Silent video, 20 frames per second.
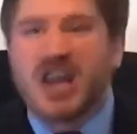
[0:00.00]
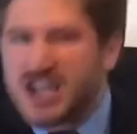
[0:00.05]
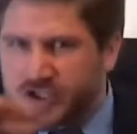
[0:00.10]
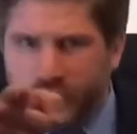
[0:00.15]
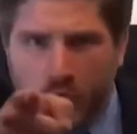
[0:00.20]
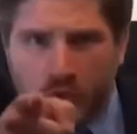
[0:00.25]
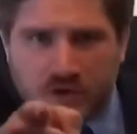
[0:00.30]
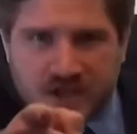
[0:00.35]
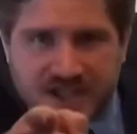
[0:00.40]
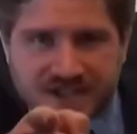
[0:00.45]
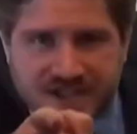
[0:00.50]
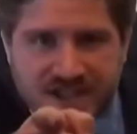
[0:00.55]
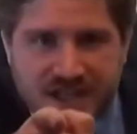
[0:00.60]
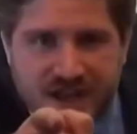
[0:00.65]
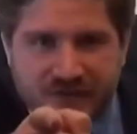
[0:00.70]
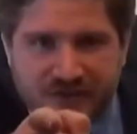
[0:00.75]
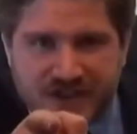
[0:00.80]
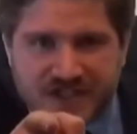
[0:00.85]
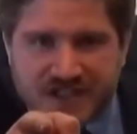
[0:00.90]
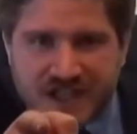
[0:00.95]
and don't listen
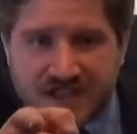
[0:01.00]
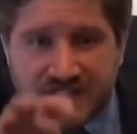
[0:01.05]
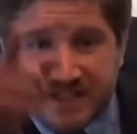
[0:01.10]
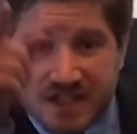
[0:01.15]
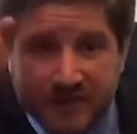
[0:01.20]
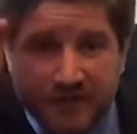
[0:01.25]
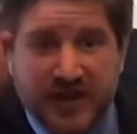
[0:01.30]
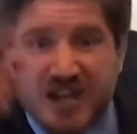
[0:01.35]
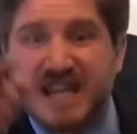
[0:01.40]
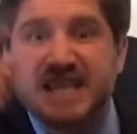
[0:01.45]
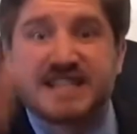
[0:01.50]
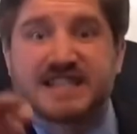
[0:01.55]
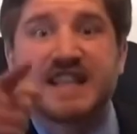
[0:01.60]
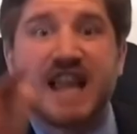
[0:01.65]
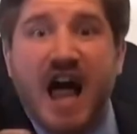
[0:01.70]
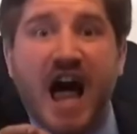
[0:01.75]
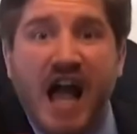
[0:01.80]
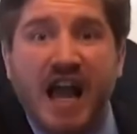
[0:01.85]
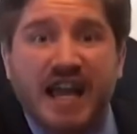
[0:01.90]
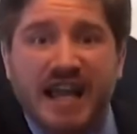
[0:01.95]
if he says different, he's
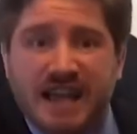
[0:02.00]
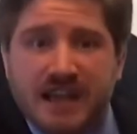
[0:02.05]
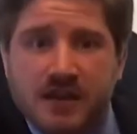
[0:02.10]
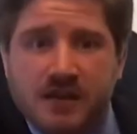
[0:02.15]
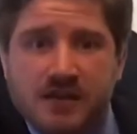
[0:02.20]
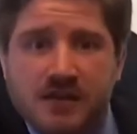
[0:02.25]
lying.